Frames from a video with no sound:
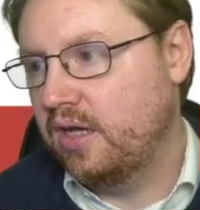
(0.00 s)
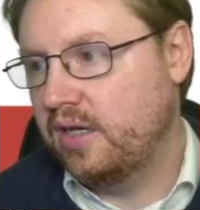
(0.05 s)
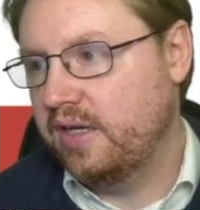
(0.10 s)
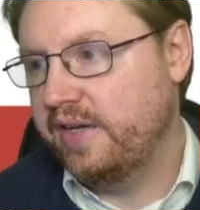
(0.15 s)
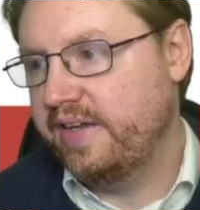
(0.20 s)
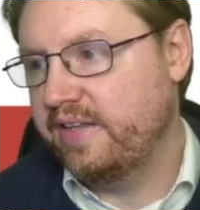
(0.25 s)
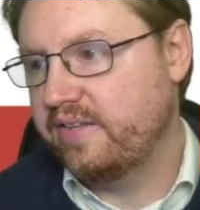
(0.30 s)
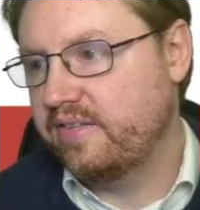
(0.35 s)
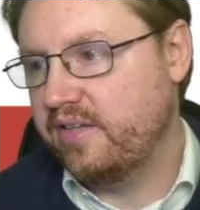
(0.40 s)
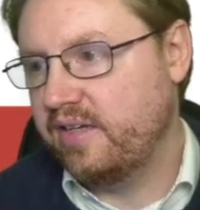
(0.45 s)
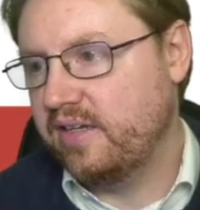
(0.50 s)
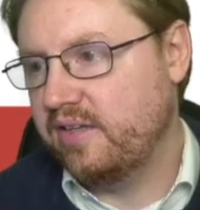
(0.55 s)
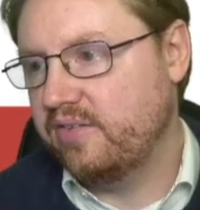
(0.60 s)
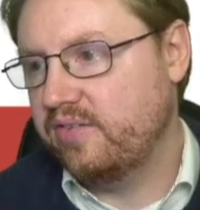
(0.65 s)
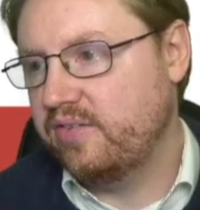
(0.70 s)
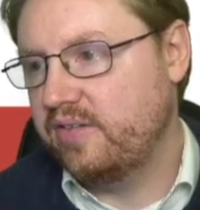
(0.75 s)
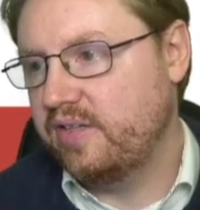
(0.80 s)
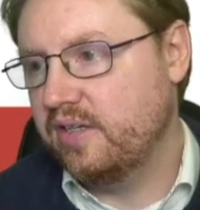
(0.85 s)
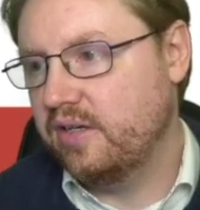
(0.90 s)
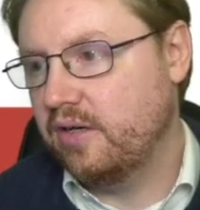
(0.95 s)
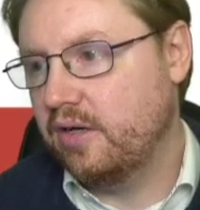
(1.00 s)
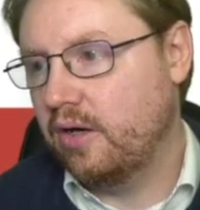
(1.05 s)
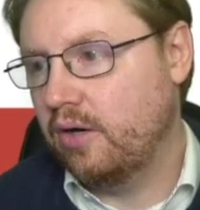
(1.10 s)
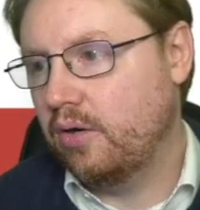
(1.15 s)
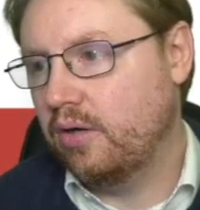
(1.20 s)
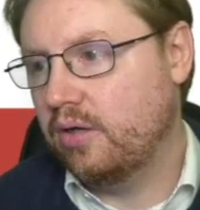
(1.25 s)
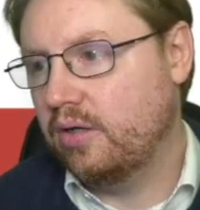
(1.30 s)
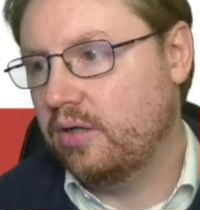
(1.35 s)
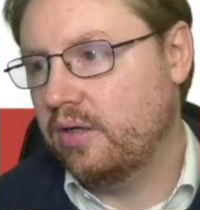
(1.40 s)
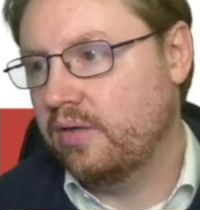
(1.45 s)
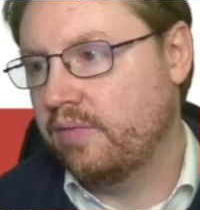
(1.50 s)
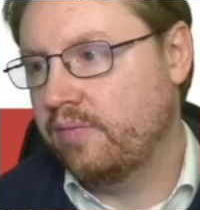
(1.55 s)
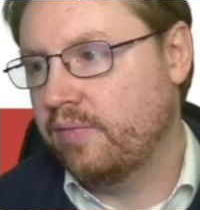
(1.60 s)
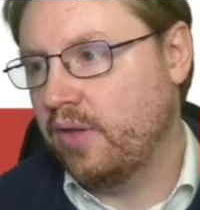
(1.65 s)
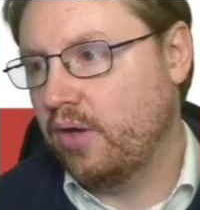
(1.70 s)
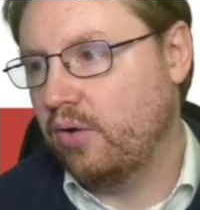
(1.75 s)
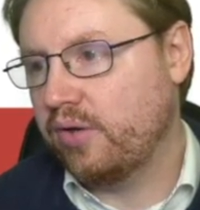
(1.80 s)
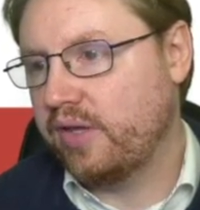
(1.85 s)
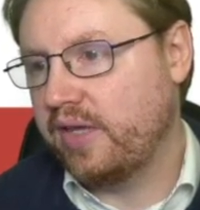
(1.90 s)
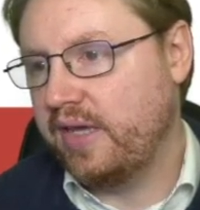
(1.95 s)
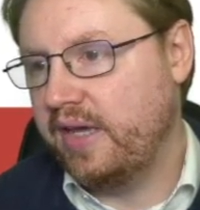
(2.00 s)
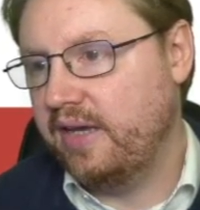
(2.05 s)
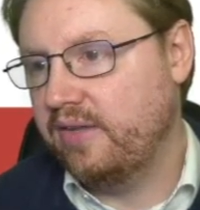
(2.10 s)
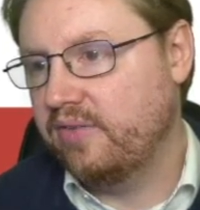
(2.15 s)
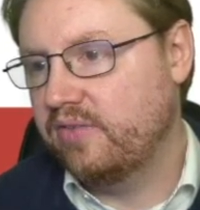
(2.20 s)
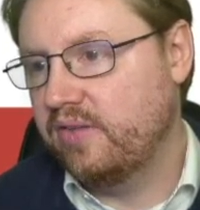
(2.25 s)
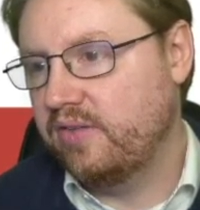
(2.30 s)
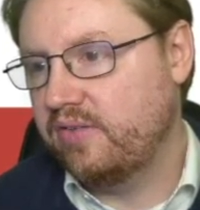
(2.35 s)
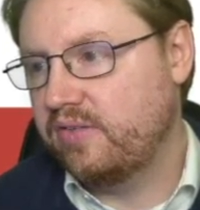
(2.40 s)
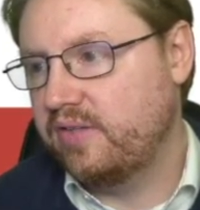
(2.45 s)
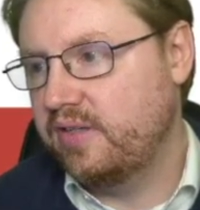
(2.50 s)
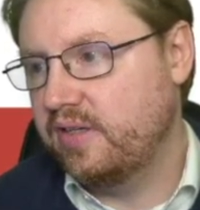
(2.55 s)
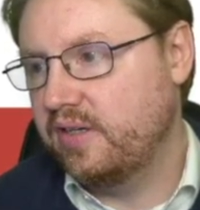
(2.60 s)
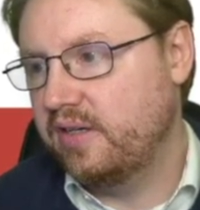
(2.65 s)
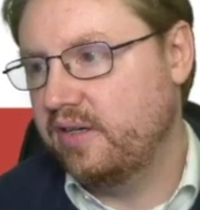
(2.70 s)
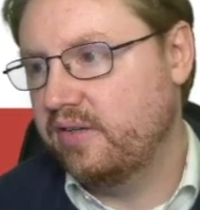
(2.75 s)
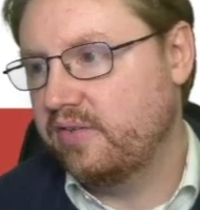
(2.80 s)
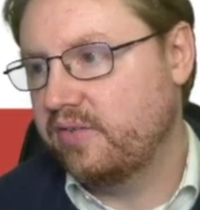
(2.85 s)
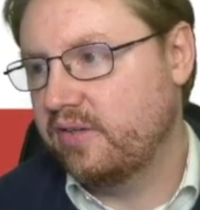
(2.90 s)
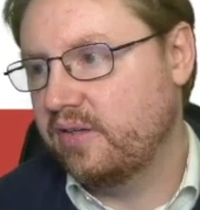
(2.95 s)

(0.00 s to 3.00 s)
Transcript: It tells here, okay, this here is